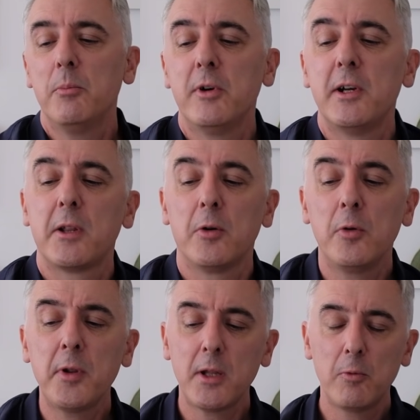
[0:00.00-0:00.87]
But it's
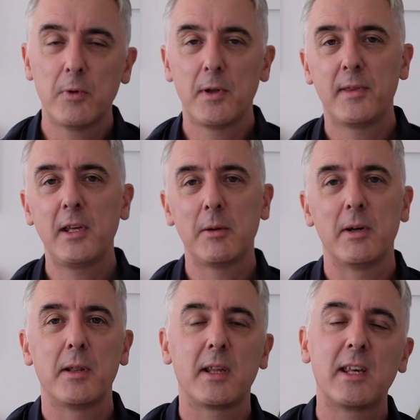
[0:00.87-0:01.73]
also worth thinking
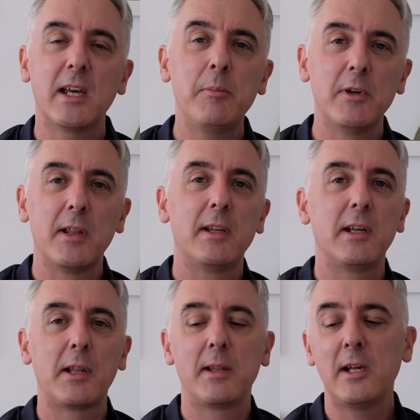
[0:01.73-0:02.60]
about is the camera is an
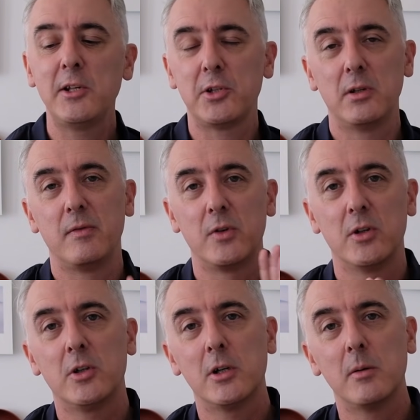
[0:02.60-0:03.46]
extension of
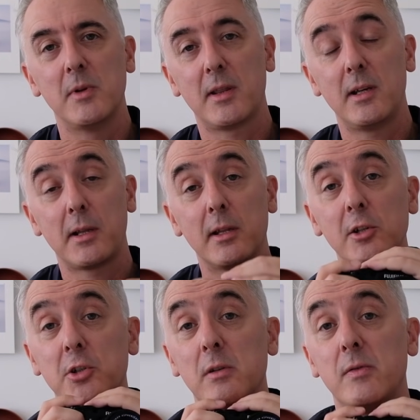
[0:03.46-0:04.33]
your arm, it's an
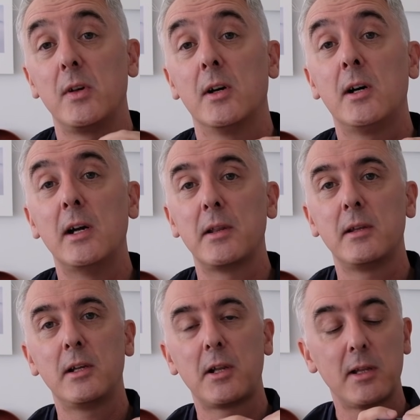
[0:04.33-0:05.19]
extension of your eye, it's
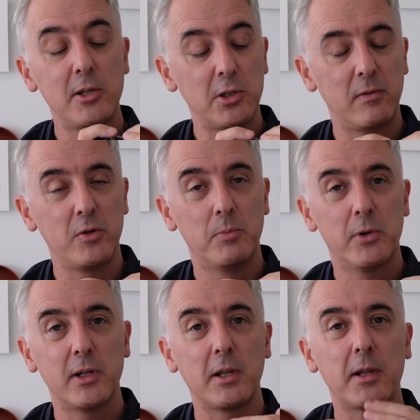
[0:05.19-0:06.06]
an extension of your
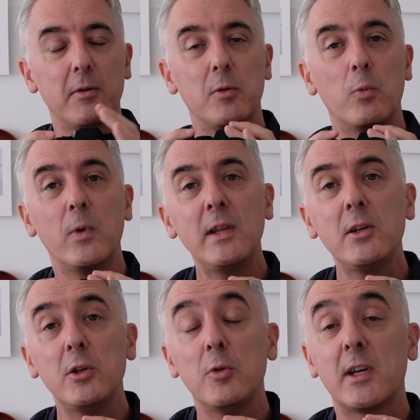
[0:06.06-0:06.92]
body. So the way
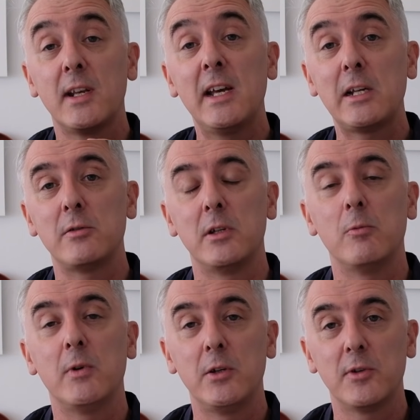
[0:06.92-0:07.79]
that you connect with
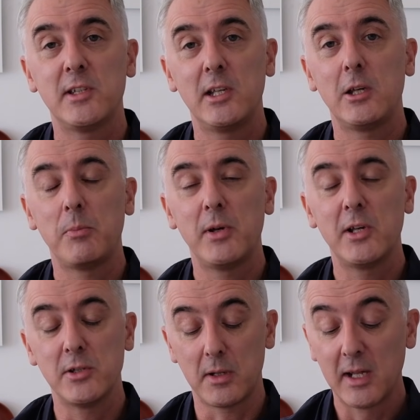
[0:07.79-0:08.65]
it when you're taking
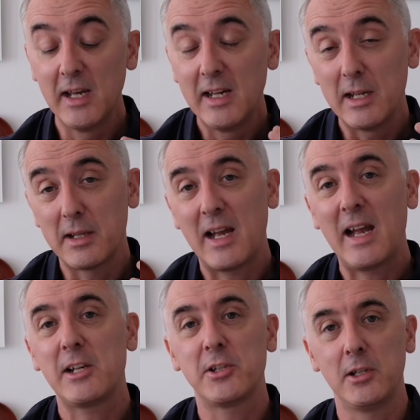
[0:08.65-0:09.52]
pictures is
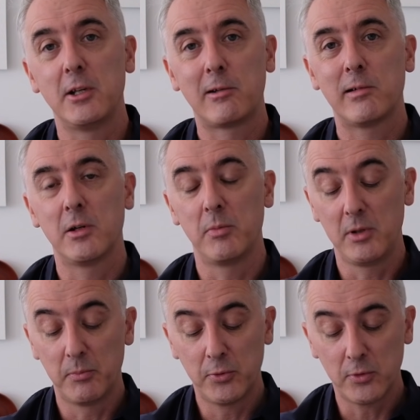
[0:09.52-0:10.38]
actually incredibly
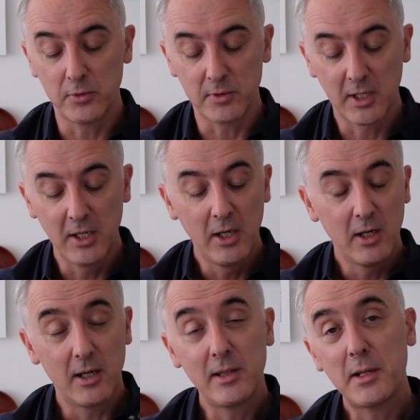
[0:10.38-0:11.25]
important.
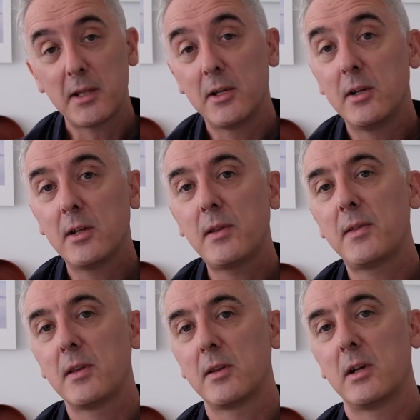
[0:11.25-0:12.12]
And that's another
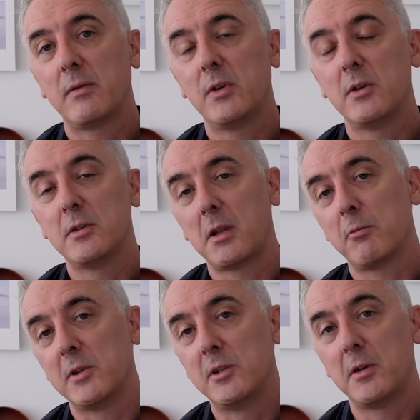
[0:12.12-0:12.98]
thing that I've noticed
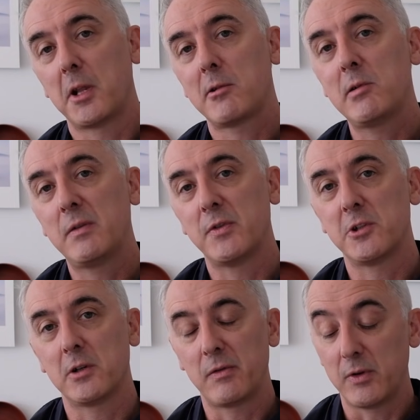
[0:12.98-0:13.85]
when doing street
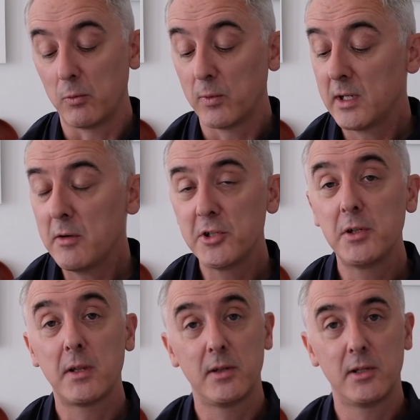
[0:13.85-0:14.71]
photography. When I was
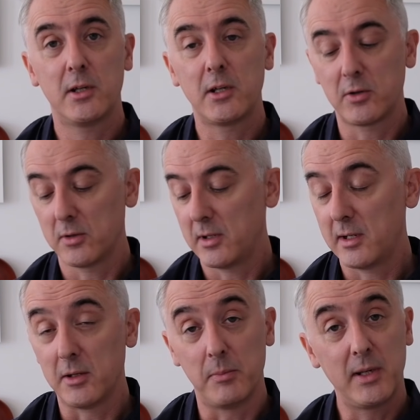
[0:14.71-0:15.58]
using the Nikon
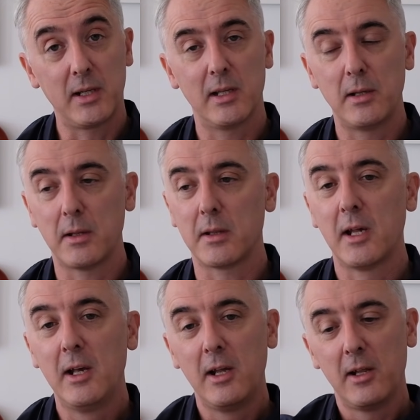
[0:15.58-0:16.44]
and the big lenses,
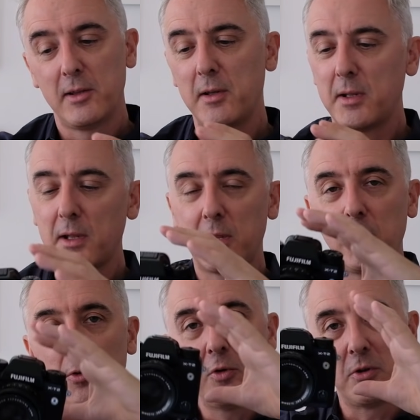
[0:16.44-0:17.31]
there's this
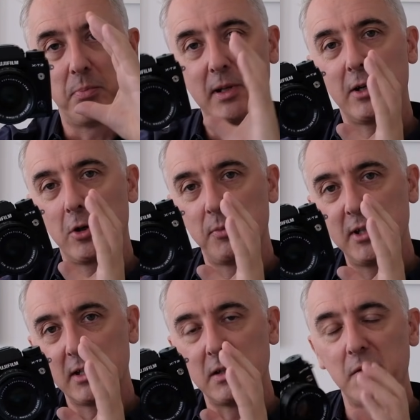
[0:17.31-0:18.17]
huge black
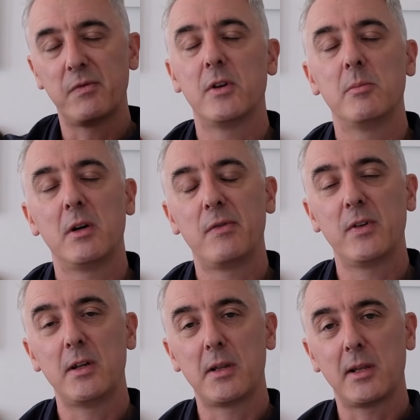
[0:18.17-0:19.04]
object in front of my
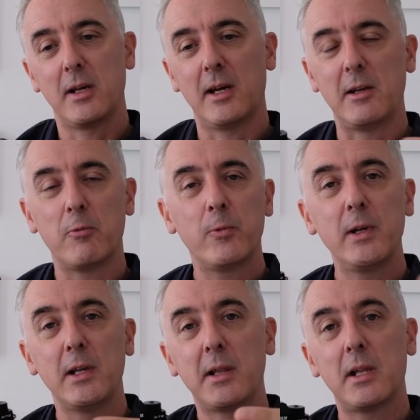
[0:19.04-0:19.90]
face and it
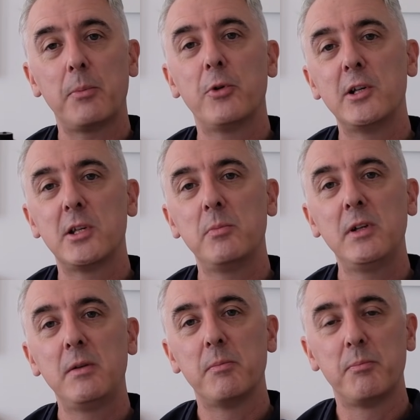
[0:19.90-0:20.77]
really separated
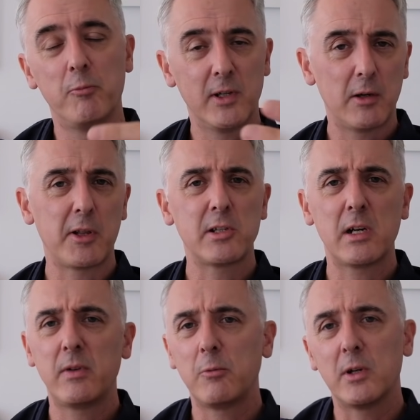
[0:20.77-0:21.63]
me when I was
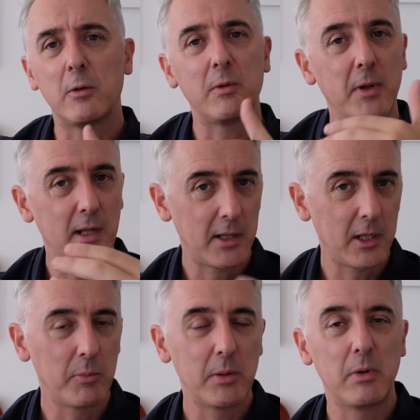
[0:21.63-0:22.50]
traveling when I was
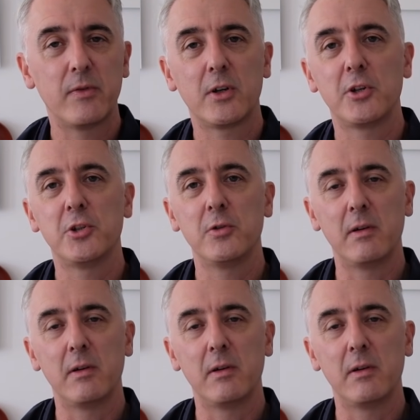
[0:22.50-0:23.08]
asking people if I could shoot